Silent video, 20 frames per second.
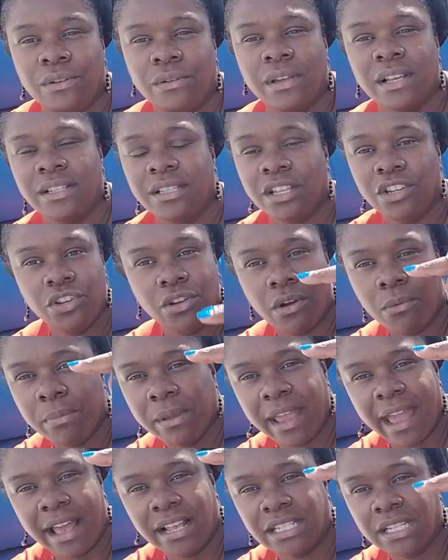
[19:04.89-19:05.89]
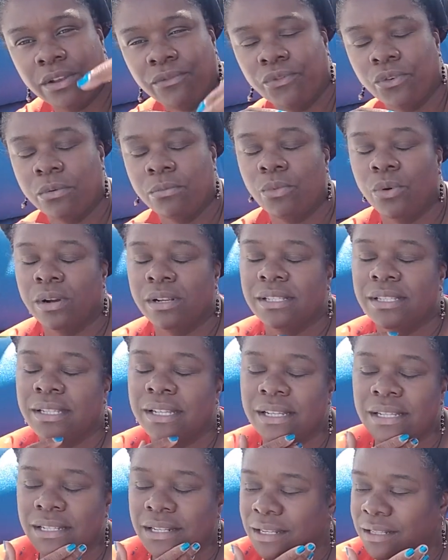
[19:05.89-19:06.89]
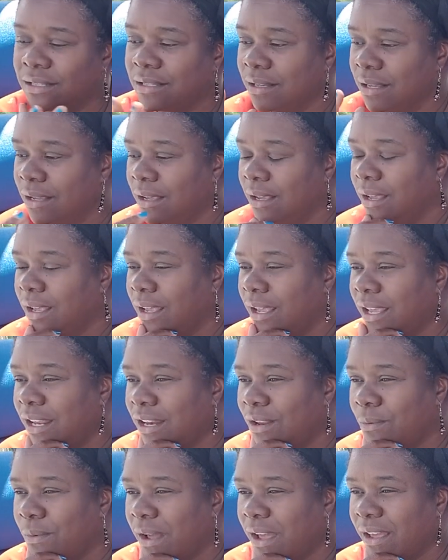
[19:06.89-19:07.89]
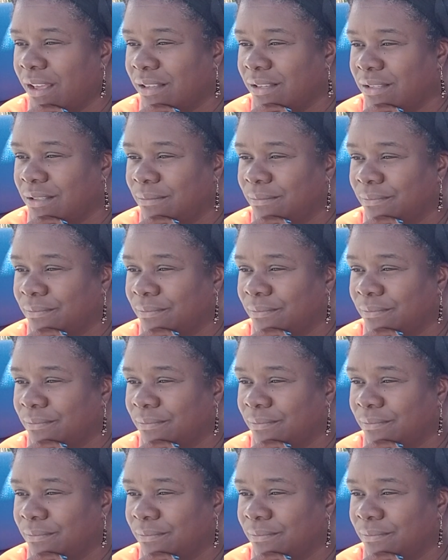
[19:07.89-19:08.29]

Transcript: because then you'll be asking for more assistance. Anyways,